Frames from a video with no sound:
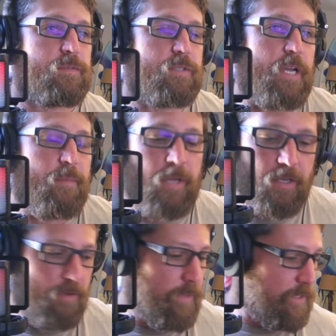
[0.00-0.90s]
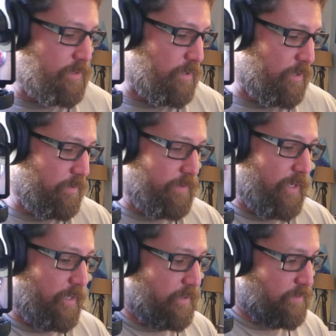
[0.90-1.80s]
I'm echoing, so you know what
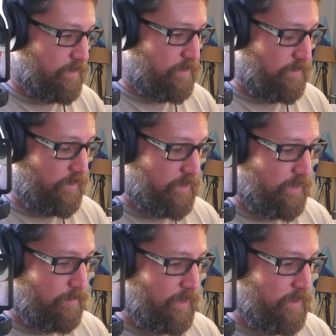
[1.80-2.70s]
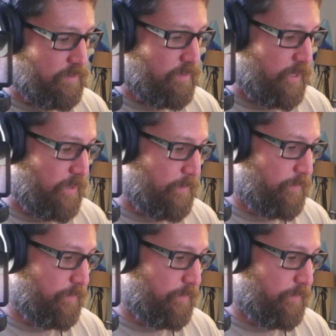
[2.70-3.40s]
that is. That's going to be this right here.